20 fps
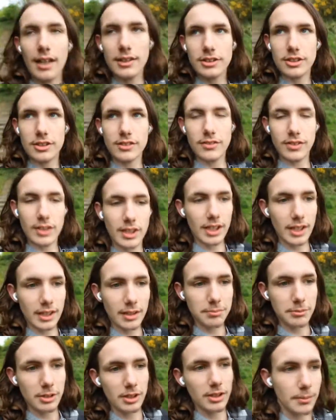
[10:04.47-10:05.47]
I just feel like
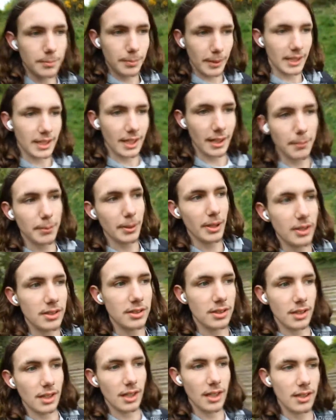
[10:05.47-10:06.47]
I'm going to be that
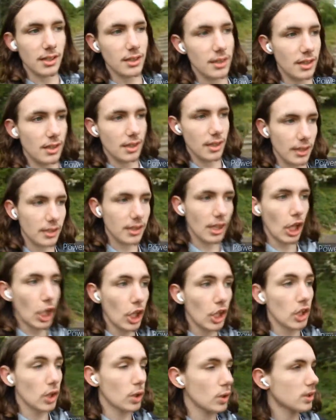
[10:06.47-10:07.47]
person that, like,
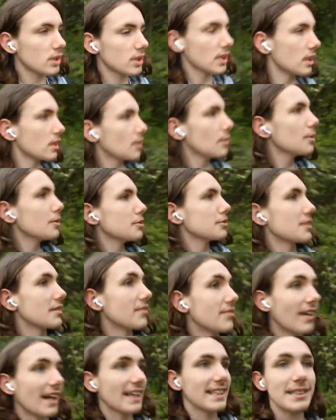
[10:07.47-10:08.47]
looks in the woods and
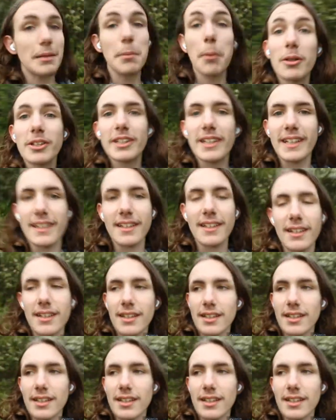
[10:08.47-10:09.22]
finds a body.